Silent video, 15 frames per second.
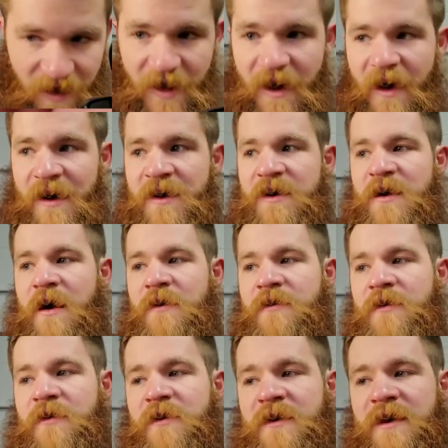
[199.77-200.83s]

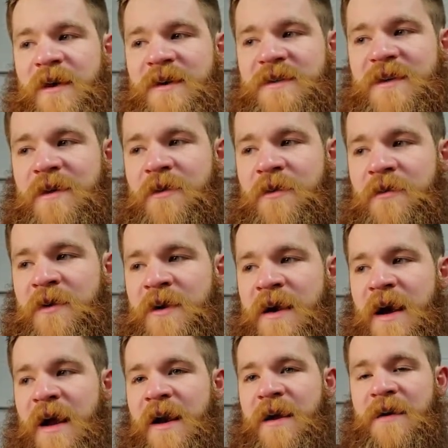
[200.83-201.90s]
another
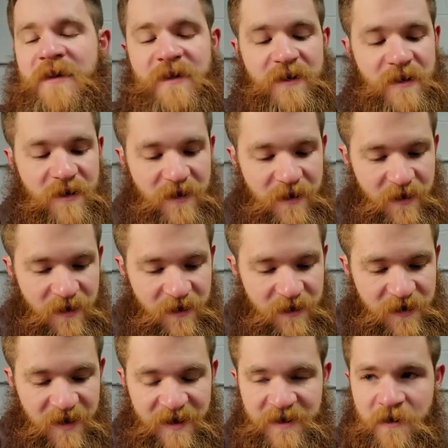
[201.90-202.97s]
1939.
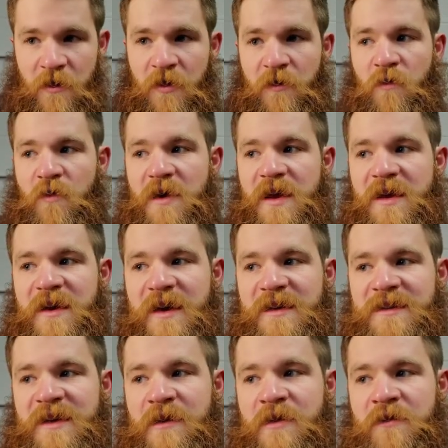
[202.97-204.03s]
So that's 3
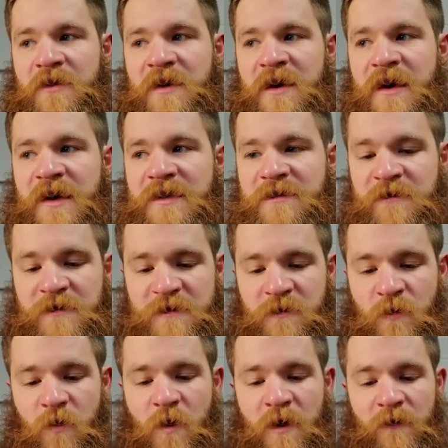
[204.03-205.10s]
1939s for this
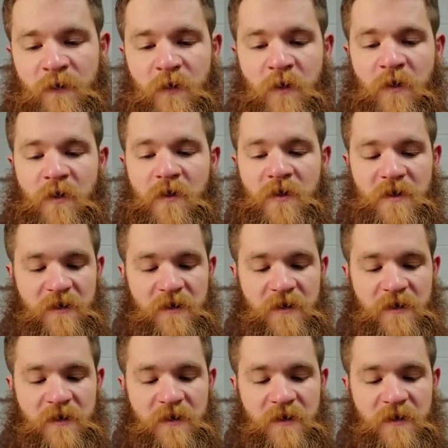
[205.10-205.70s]
one roll.